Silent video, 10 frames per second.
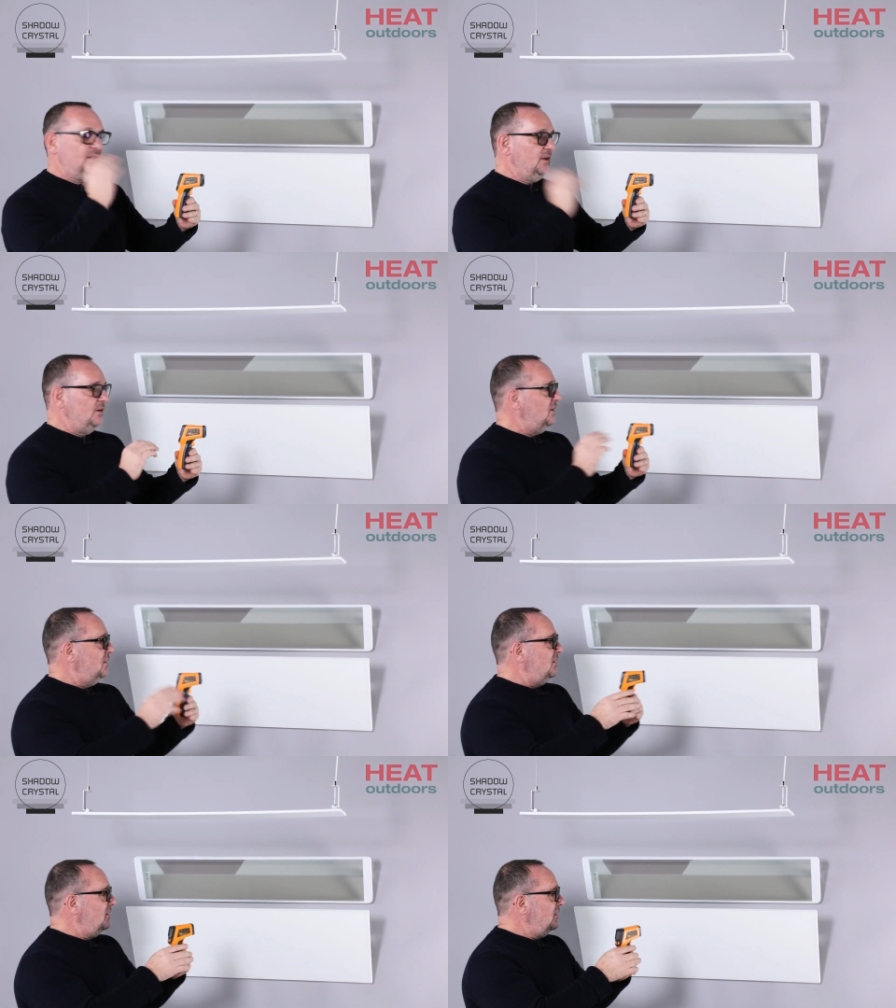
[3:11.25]
Now
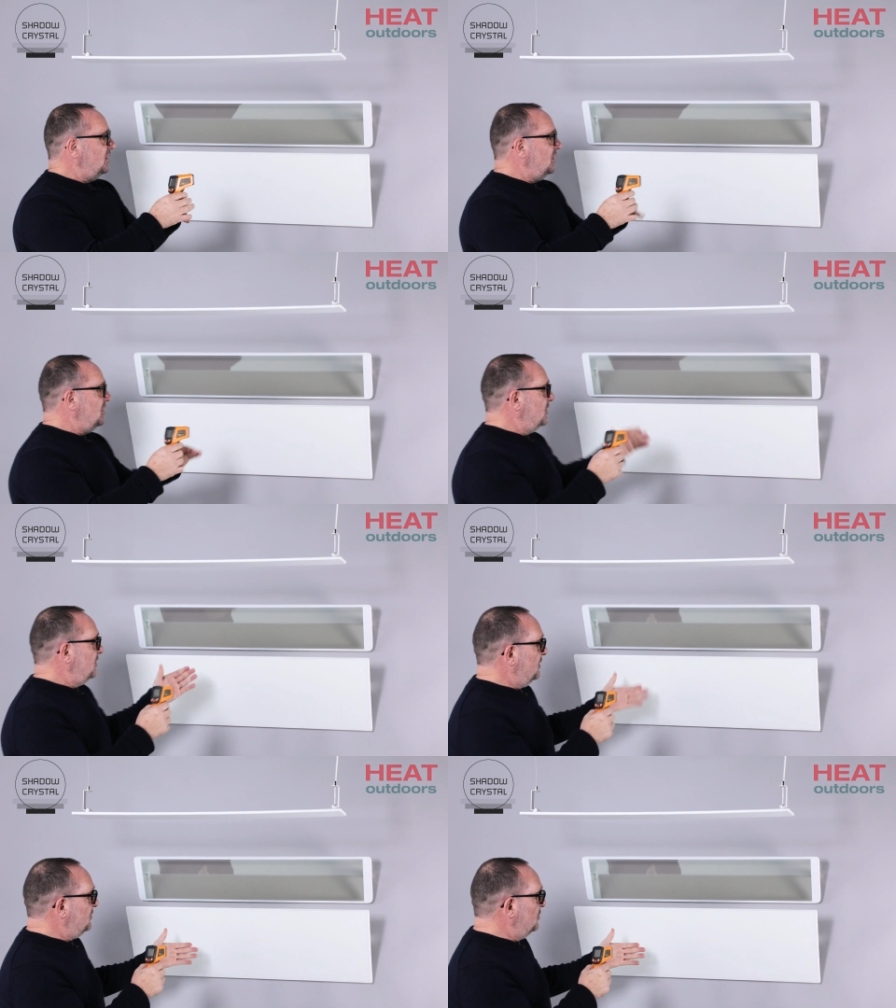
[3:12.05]

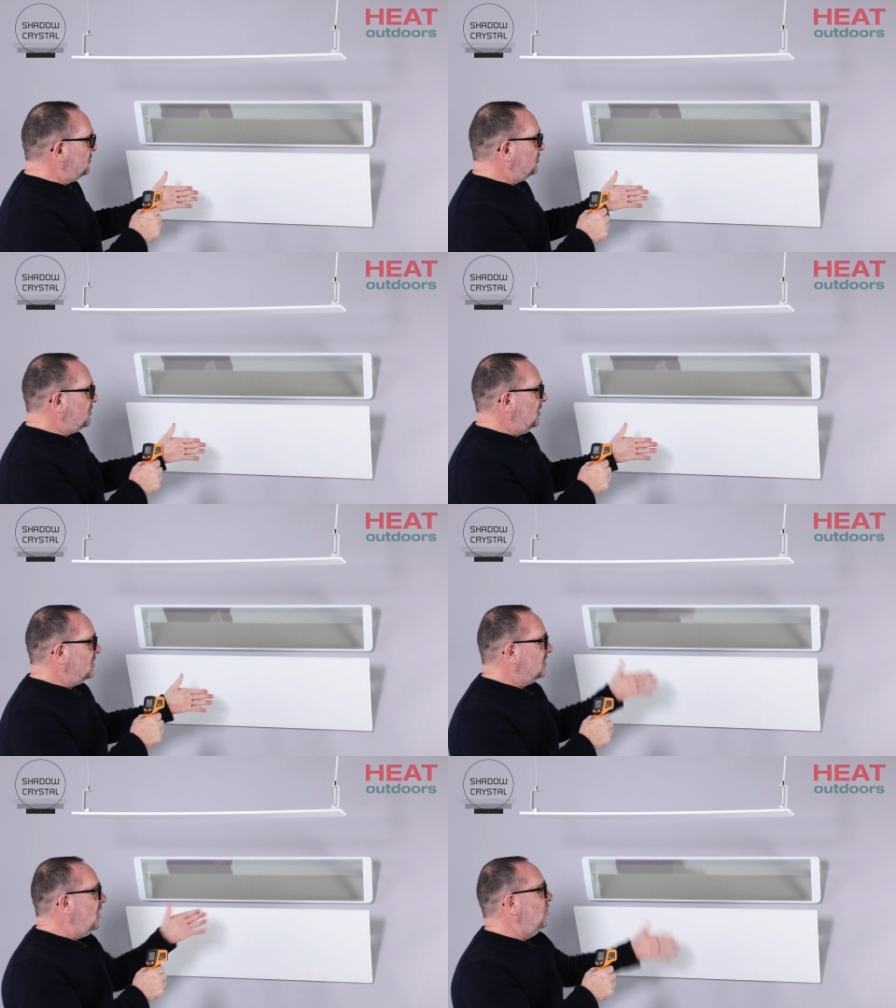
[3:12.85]
this looks just like
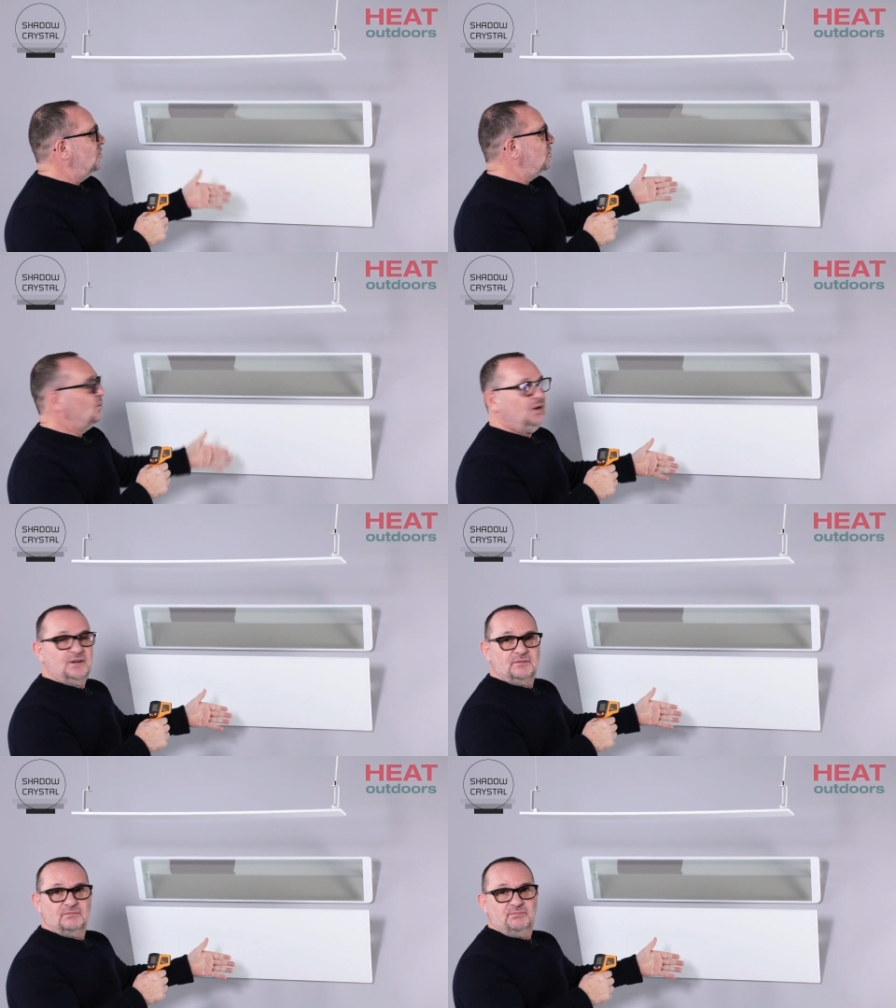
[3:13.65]
a cold
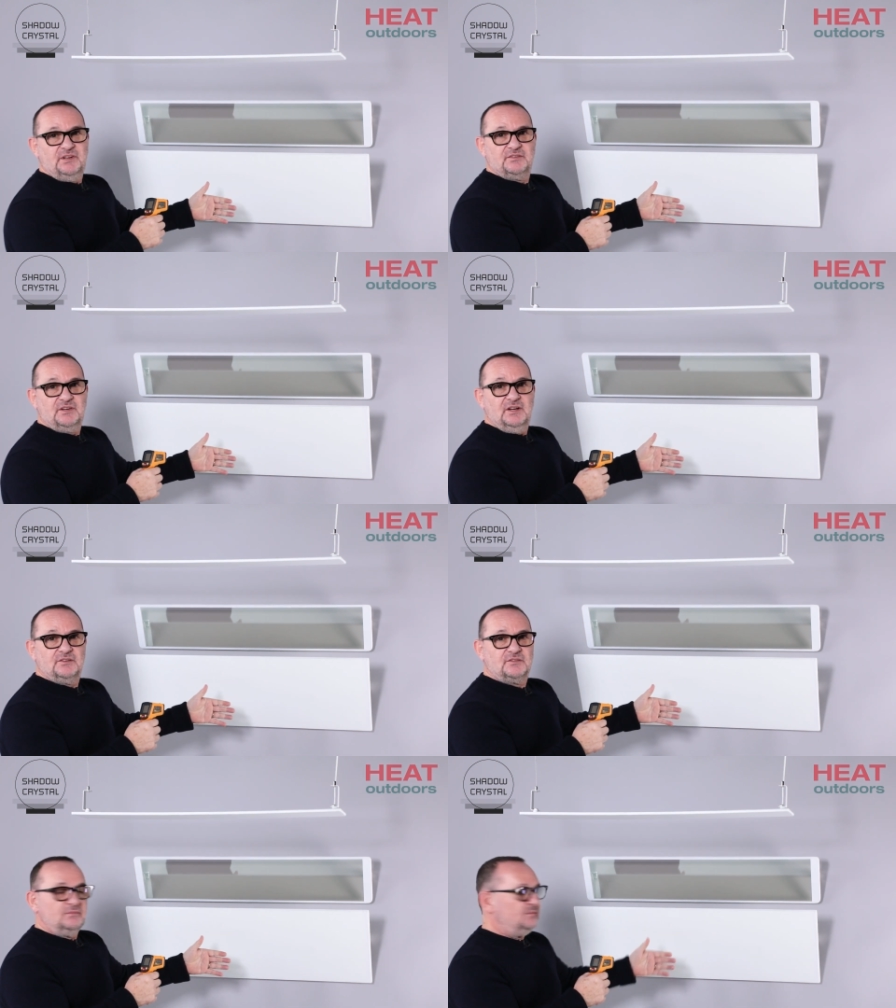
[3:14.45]
white piece of
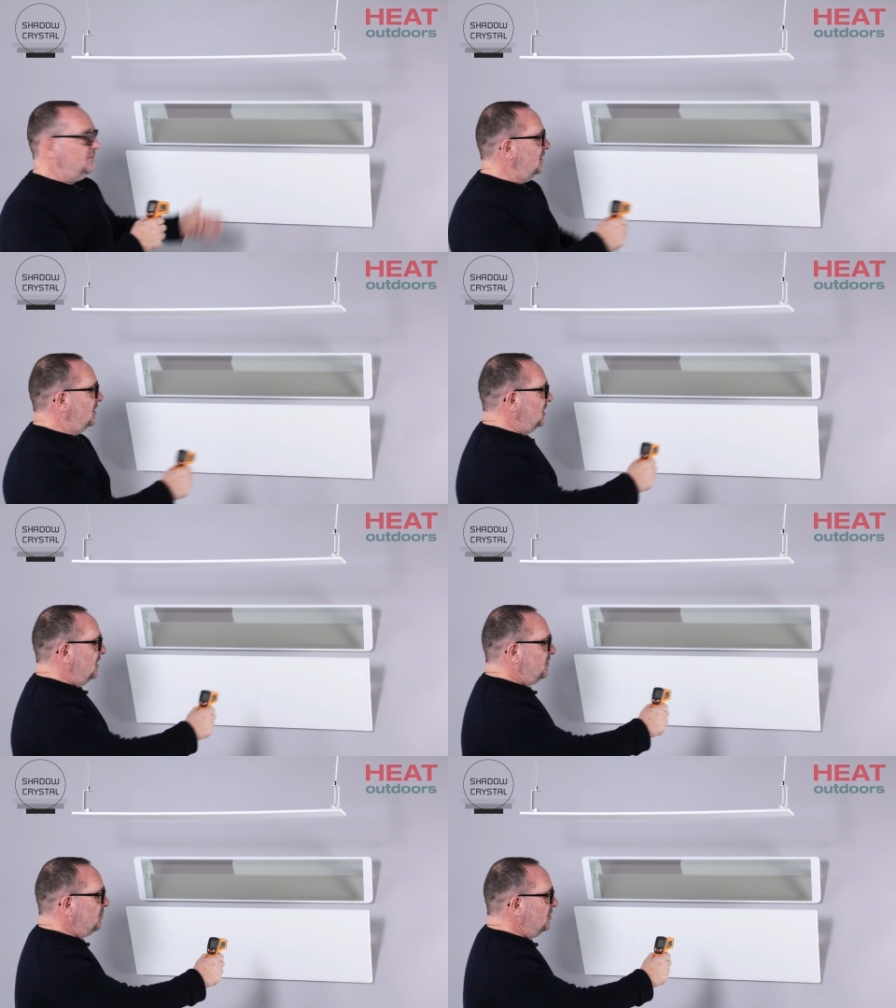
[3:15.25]
glass.
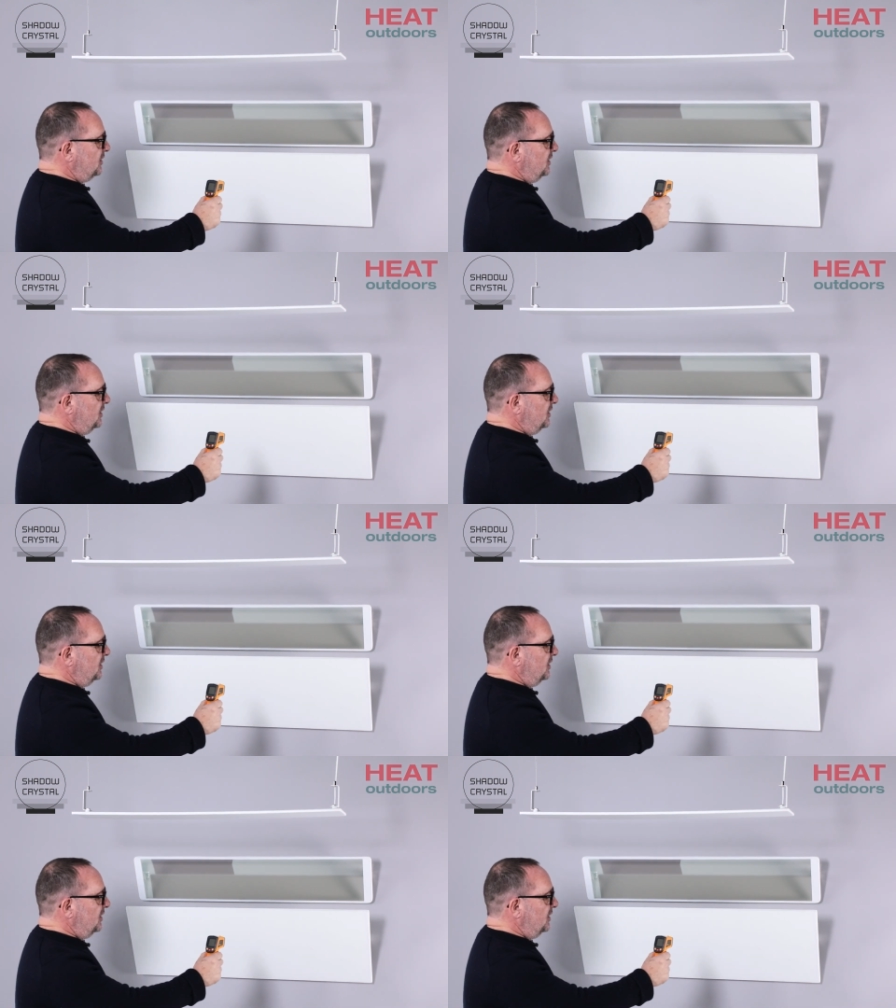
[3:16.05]
If I put